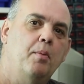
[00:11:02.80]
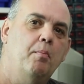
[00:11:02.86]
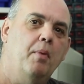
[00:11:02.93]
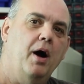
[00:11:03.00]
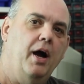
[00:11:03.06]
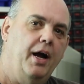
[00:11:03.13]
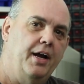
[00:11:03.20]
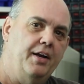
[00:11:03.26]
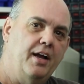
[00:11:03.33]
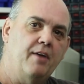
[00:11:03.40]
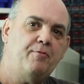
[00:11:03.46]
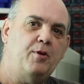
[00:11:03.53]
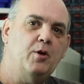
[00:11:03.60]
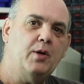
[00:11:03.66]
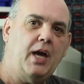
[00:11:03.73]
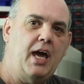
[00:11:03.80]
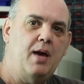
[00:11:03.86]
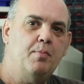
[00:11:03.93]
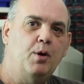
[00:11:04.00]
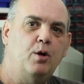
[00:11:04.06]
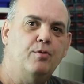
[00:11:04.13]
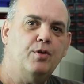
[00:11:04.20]
My nephew
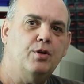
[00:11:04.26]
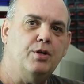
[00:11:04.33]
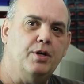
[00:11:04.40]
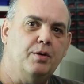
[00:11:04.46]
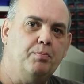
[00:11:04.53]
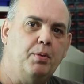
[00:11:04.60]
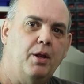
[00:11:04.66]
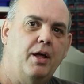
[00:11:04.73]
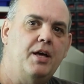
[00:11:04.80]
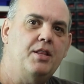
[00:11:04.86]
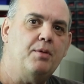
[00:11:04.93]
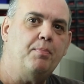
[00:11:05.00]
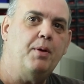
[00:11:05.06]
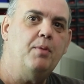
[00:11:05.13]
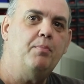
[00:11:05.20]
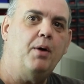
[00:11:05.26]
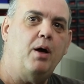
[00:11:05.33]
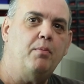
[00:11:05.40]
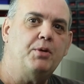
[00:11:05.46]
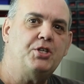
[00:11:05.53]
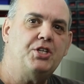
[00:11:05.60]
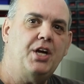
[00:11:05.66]
came over to play the
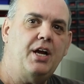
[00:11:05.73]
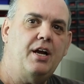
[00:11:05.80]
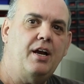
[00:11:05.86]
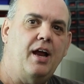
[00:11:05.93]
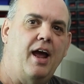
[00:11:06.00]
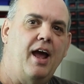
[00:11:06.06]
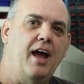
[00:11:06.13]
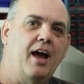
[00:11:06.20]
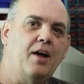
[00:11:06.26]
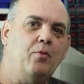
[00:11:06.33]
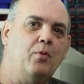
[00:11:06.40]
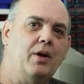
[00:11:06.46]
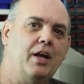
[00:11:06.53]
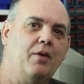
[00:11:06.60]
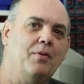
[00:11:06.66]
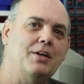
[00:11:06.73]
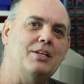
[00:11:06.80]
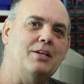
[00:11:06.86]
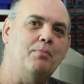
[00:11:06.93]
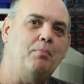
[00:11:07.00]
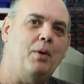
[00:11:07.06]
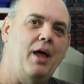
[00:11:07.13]
pinball machine, and when he went
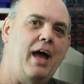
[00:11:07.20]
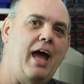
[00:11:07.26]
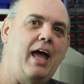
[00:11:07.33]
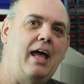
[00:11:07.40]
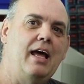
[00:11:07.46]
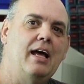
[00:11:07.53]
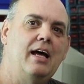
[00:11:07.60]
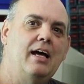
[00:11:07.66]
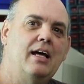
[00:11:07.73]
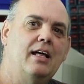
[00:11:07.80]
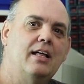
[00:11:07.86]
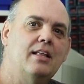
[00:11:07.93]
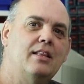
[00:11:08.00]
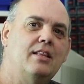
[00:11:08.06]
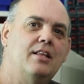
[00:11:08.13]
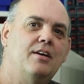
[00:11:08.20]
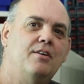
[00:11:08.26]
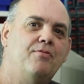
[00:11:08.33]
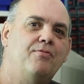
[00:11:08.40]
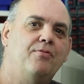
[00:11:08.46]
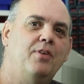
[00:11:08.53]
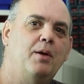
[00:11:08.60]
to play,
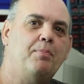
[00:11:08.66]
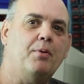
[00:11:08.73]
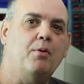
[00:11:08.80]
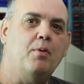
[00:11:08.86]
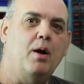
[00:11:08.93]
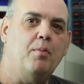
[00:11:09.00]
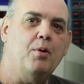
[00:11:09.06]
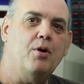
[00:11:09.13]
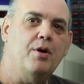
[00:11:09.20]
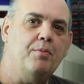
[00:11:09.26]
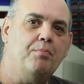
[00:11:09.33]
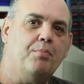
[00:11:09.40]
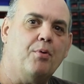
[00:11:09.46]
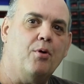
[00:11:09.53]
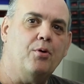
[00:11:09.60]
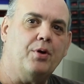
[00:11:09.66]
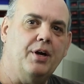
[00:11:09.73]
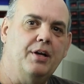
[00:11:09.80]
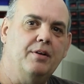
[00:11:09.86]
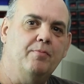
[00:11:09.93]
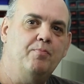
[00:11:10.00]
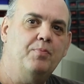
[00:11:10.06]
the flipper rubber had
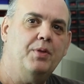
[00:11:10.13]
broken.